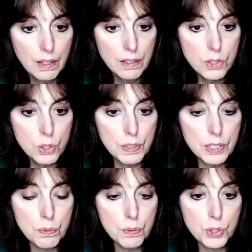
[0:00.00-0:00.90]

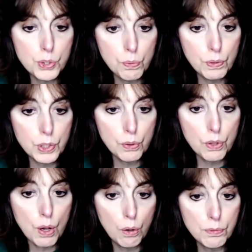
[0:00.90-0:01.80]
Teresa was to return
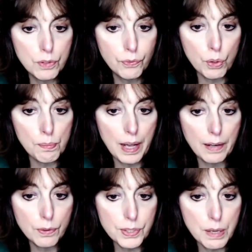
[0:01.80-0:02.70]
home to Fort
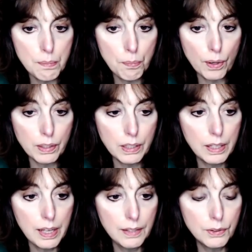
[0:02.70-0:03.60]
Myers, and Mark
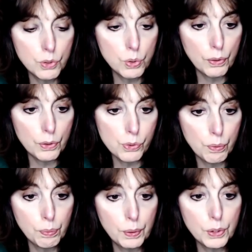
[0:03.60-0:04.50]
and their daughters
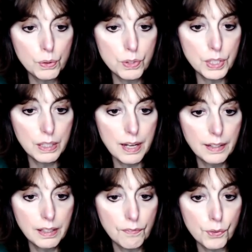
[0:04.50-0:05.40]
would return to
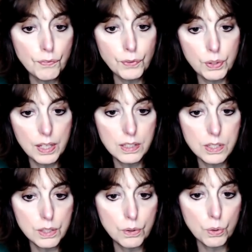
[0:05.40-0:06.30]
Connecticut for a few days
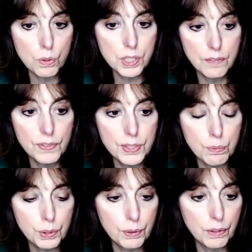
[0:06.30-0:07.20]
so the girls could visit
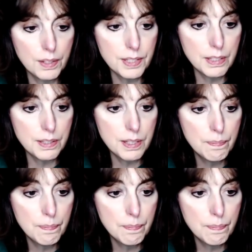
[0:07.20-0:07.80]
with their cousins.